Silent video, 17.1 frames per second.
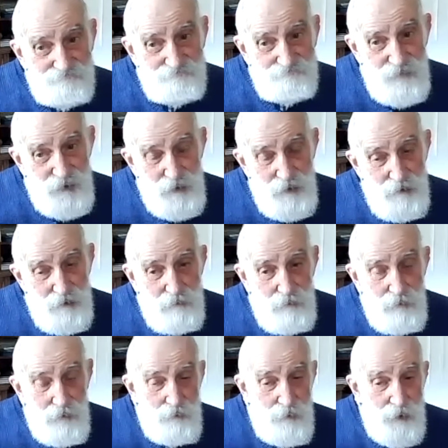of
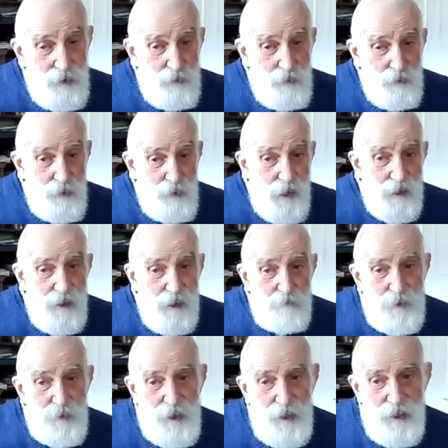course, we do get
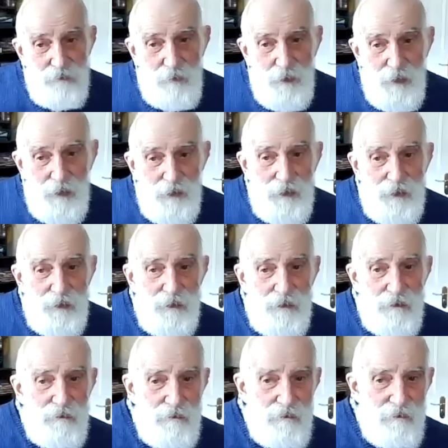upset by these
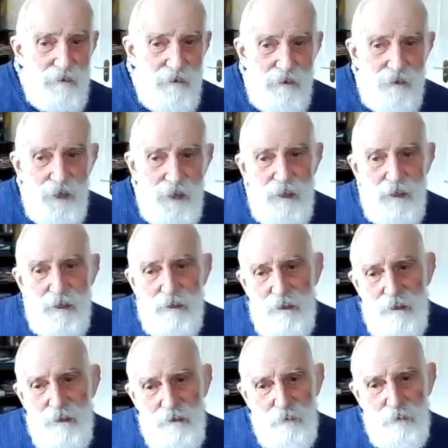things,
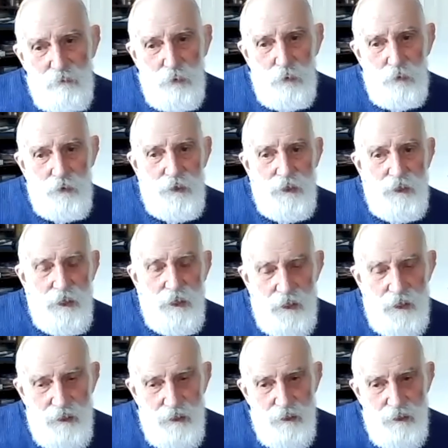wars and
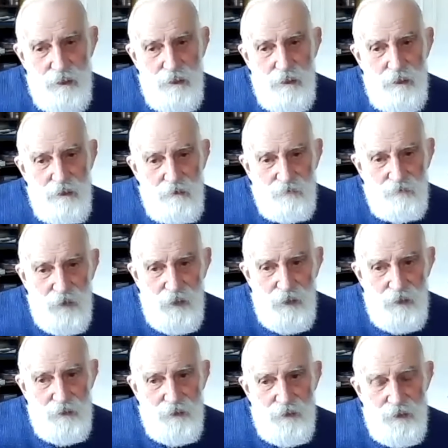that,
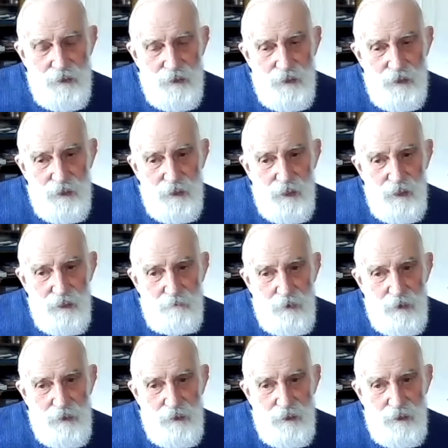viruses and that,
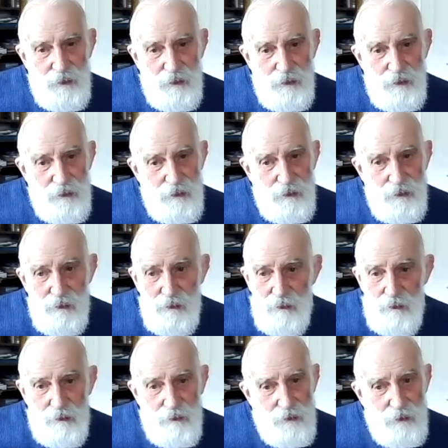but
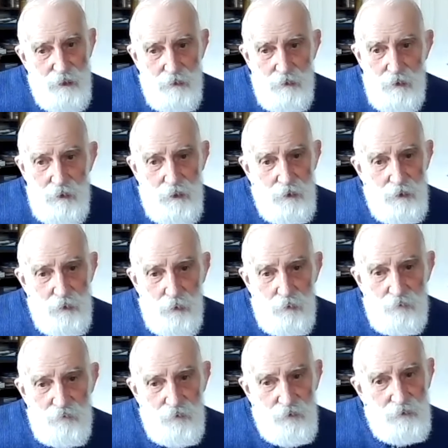it's totally
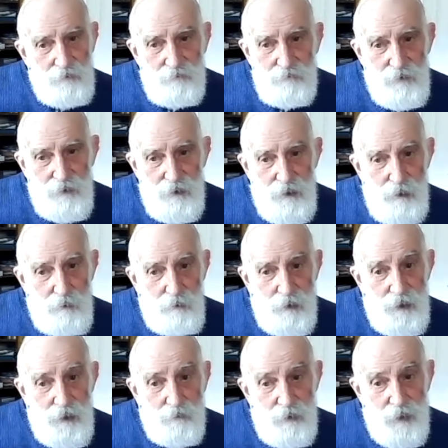lawful, and no
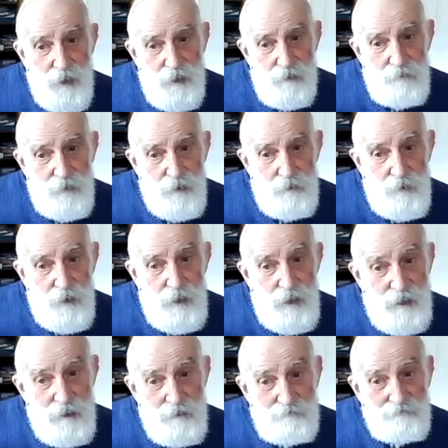one to blame but me.